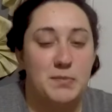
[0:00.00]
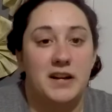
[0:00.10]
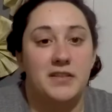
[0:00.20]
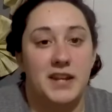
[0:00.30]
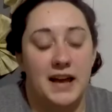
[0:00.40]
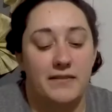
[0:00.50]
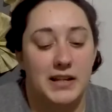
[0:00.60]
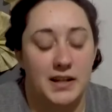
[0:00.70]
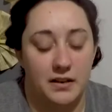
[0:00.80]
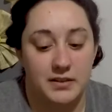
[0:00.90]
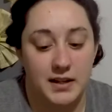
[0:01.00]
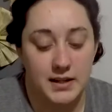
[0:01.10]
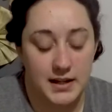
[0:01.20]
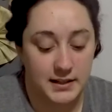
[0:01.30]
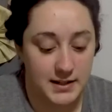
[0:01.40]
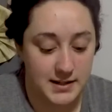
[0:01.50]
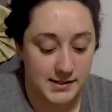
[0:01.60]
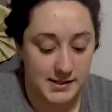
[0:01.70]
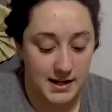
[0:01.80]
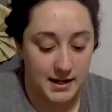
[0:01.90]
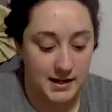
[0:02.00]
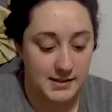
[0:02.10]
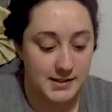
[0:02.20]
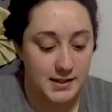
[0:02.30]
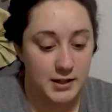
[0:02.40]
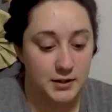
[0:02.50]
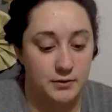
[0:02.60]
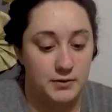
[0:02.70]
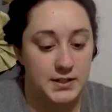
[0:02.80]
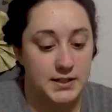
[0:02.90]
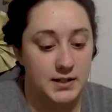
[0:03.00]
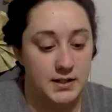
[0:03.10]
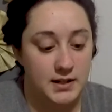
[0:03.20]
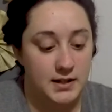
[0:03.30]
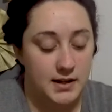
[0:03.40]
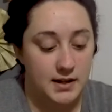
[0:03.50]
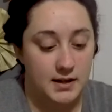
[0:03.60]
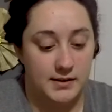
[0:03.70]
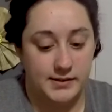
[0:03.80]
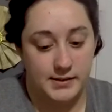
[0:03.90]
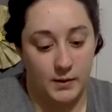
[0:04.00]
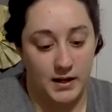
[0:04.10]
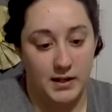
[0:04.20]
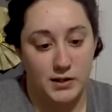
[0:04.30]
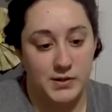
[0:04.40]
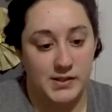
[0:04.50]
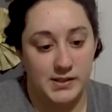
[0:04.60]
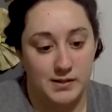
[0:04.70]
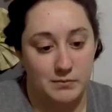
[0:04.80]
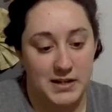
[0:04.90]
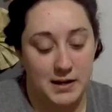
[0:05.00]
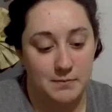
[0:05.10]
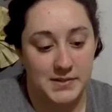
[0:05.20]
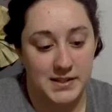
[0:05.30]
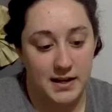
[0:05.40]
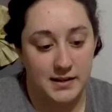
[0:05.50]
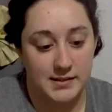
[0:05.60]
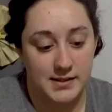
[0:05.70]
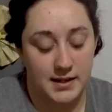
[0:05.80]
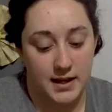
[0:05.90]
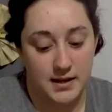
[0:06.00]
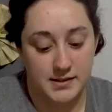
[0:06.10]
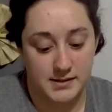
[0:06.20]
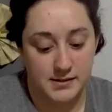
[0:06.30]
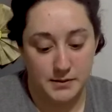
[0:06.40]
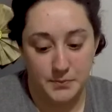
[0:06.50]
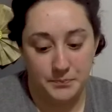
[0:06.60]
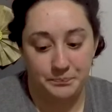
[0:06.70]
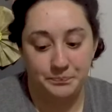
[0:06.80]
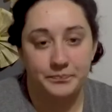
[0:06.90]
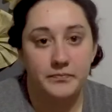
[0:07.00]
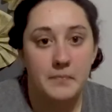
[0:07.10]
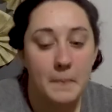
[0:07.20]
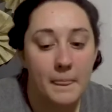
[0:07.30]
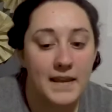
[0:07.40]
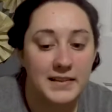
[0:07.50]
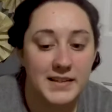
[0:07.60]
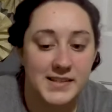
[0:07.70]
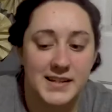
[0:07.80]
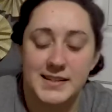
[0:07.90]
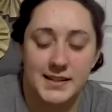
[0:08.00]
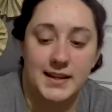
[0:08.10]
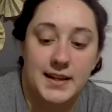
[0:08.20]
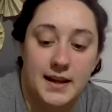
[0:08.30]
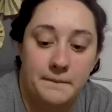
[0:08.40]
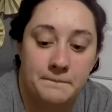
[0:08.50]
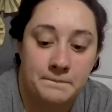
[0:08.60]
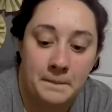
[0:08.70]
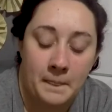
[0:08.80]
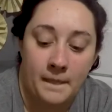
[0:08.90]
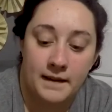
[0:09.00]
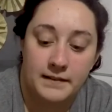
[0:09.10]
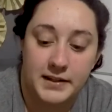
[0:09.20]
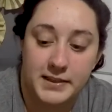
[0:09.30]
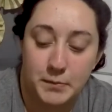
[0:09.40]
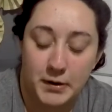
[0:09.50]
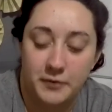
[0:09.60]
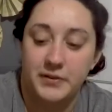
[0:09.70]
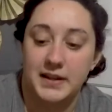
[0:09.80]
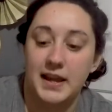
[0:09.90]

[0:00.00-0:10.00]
better than having nothing, at least, and it's cute, so I can use it sometimes as a case. At least until I get like the perfect